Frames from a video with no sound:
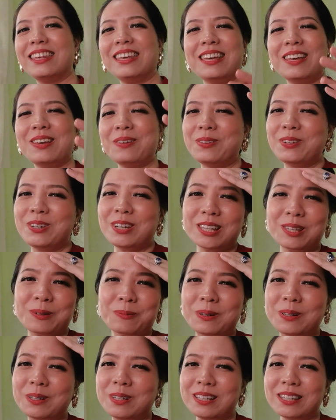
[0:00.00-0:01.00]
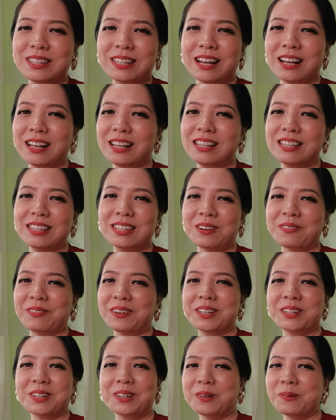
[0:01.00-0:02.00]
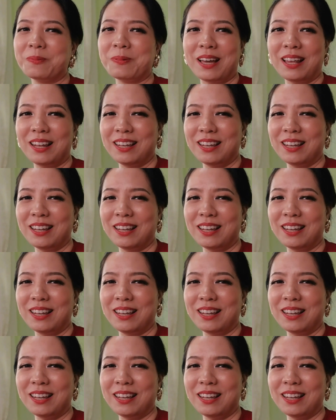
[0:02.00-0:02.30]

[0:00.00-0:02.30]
They just produce tons of eyeshadow